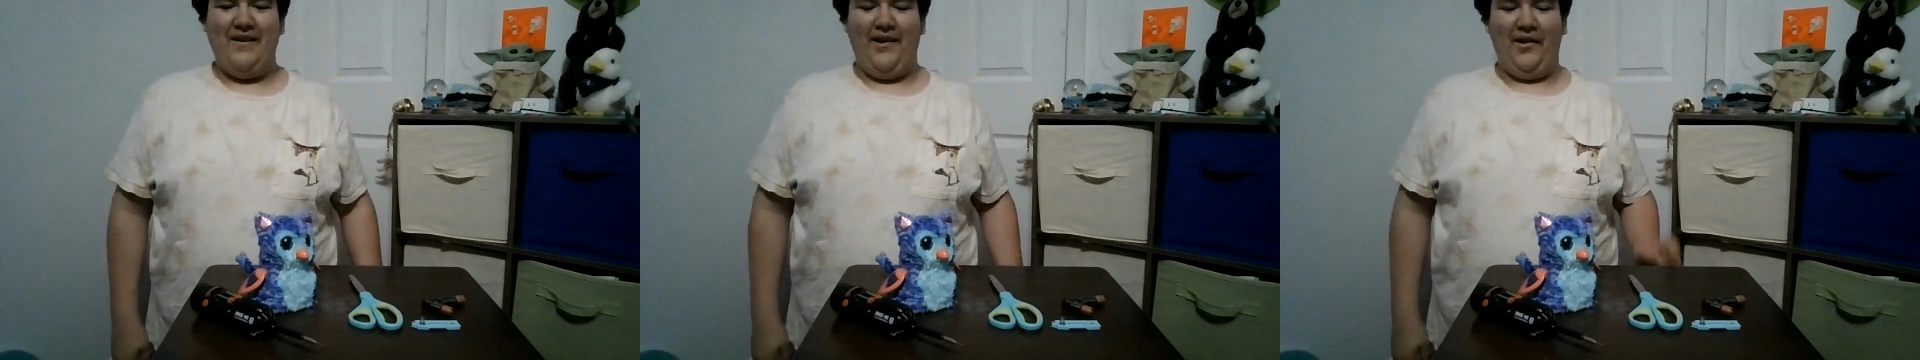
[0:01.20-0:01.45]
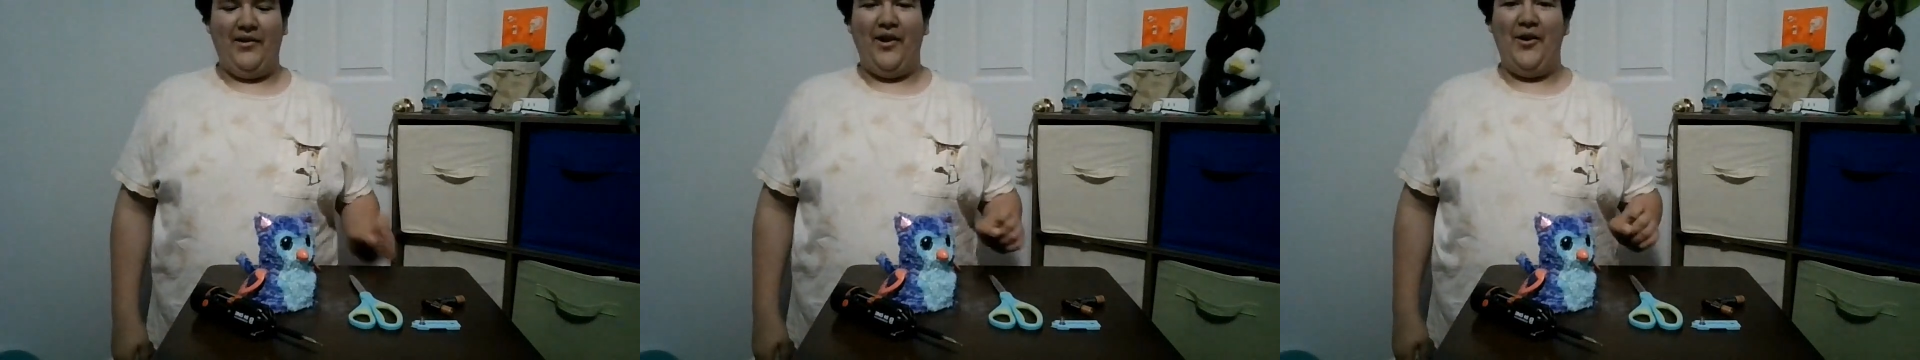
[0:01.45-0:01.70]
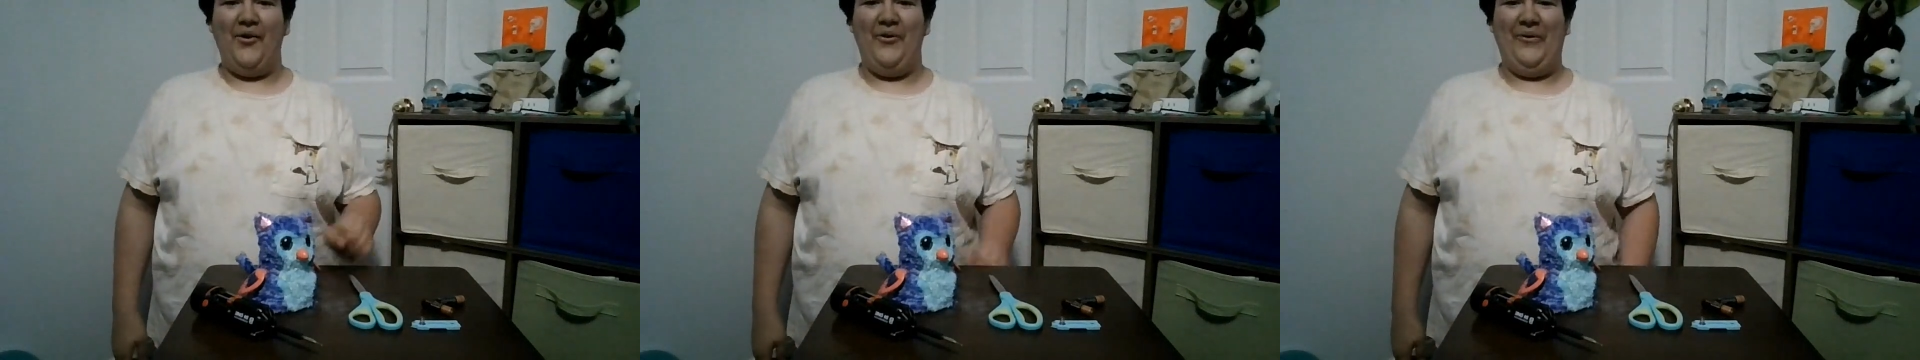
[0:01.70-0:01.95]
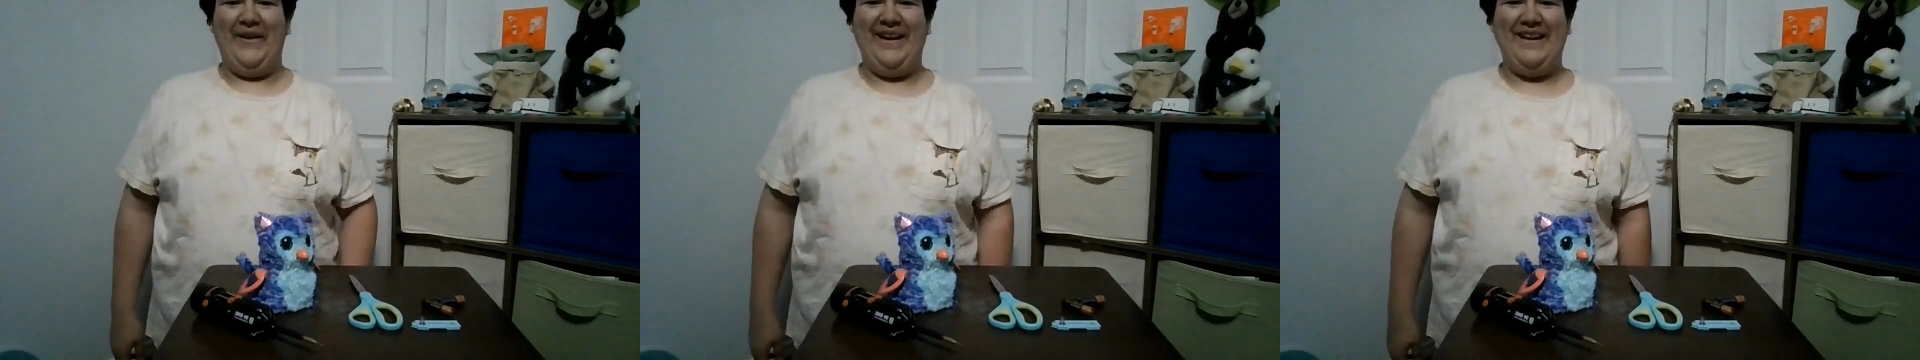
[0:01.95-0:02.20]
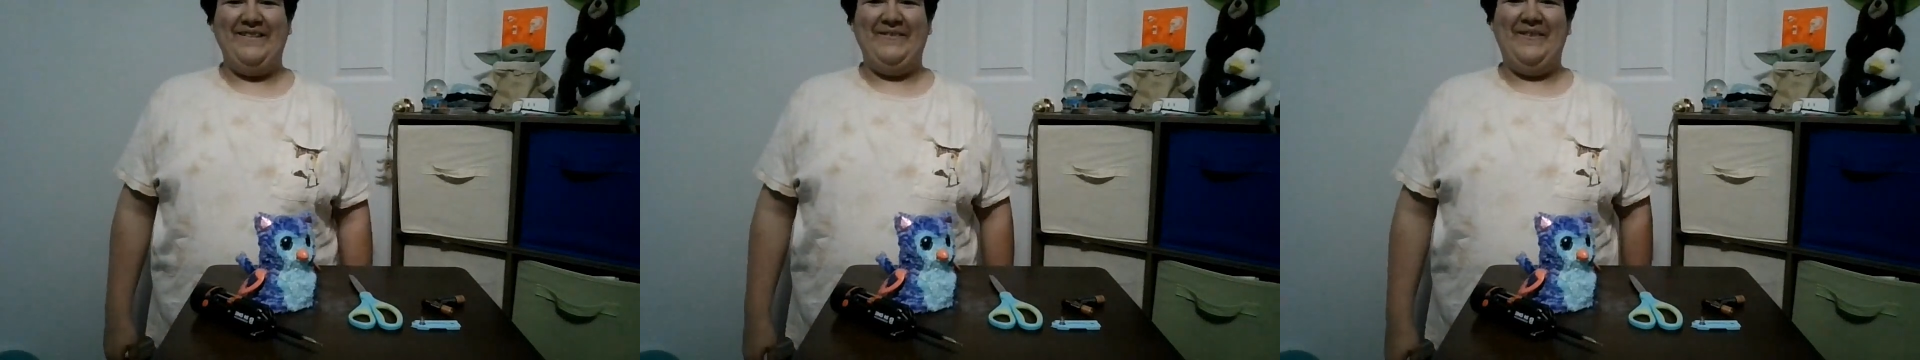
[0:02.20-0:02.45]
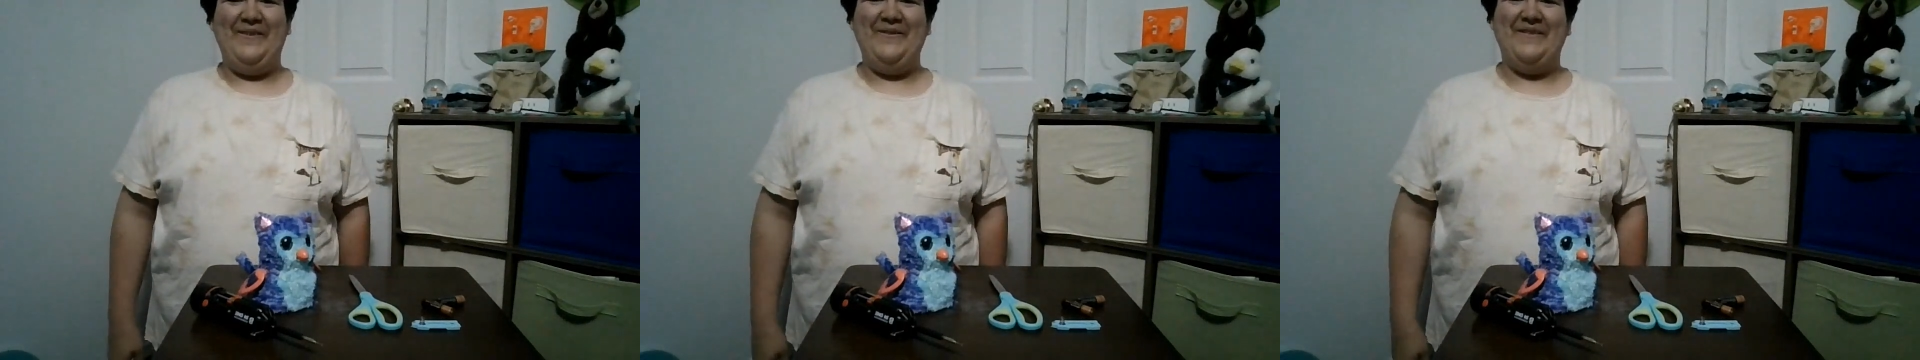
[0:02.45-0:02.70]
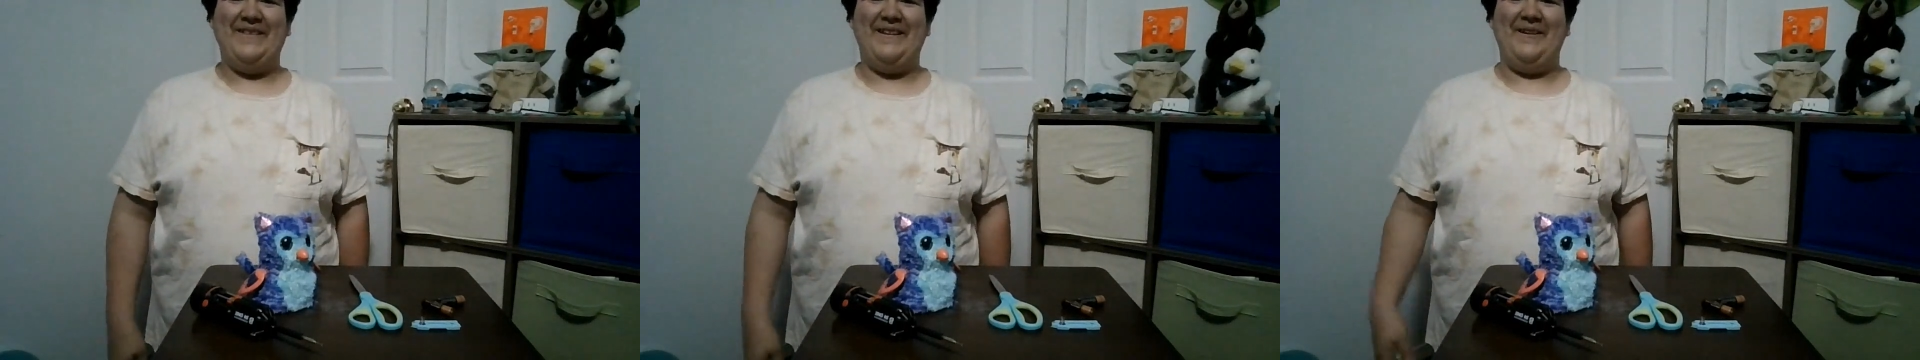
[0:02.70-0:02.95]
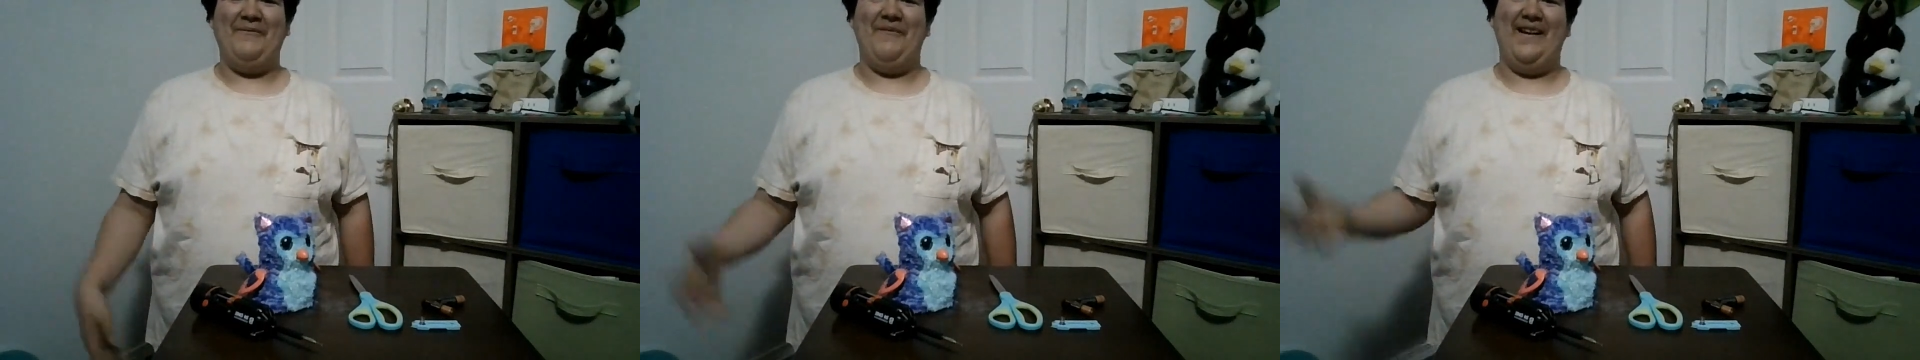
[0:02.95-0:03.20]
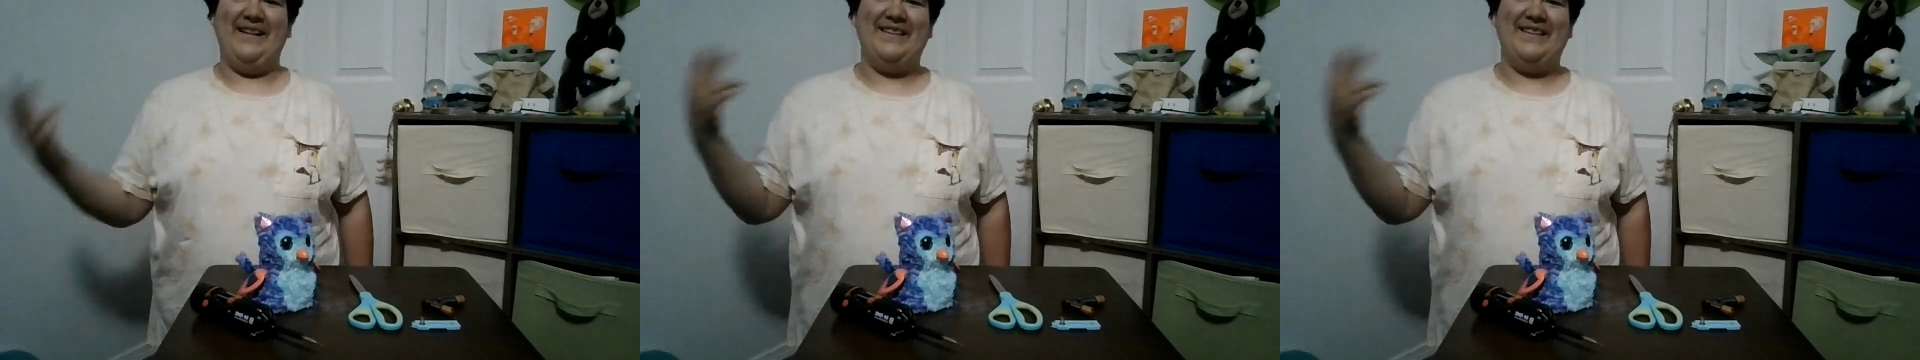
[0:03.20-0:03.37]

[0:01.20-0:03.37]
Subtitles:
Hello and welcome.